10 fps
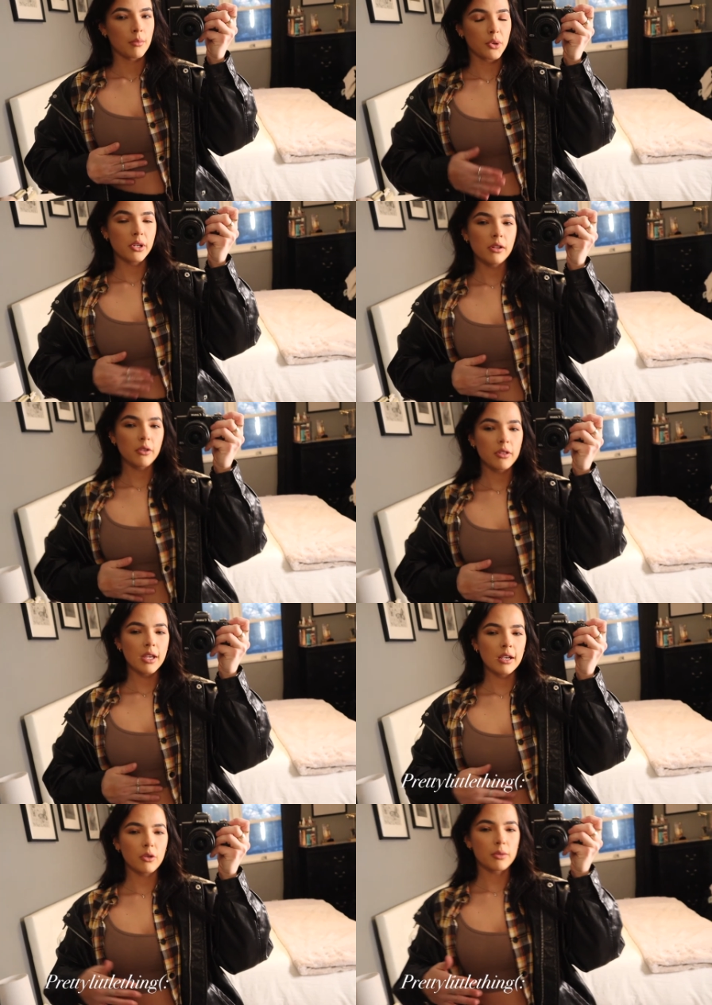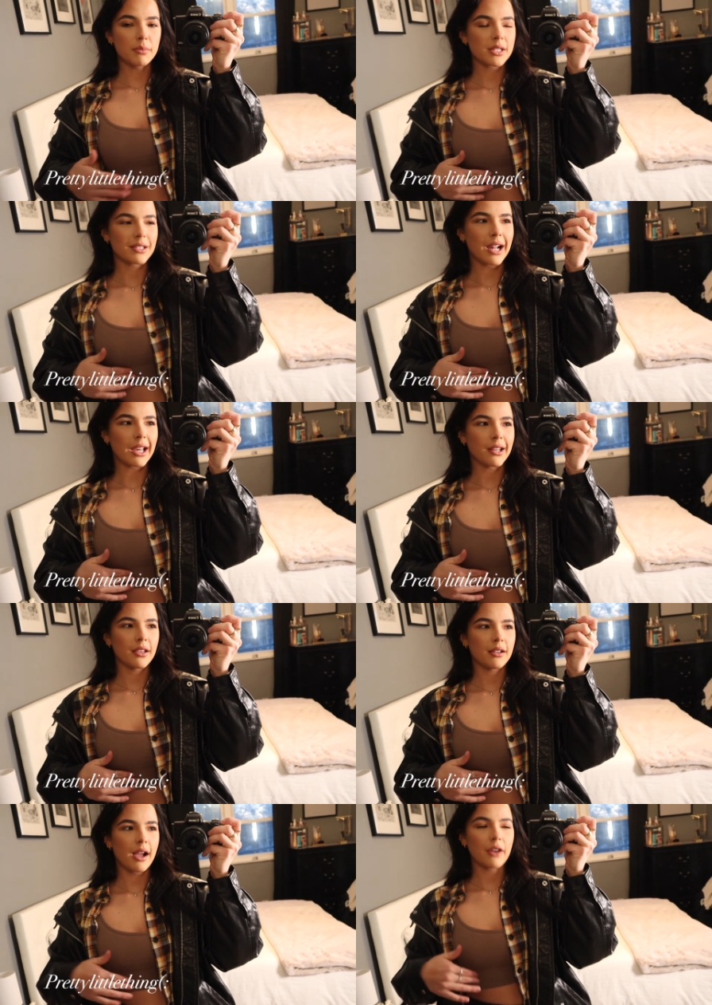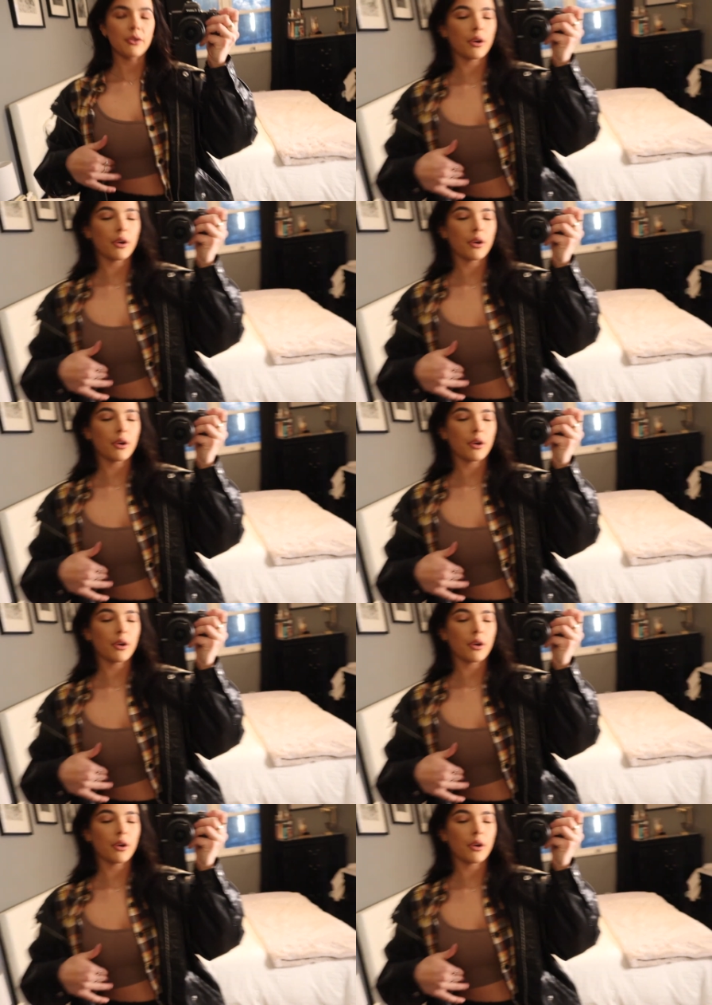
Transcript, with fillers: Pretty Little Thing or Missguided. I don't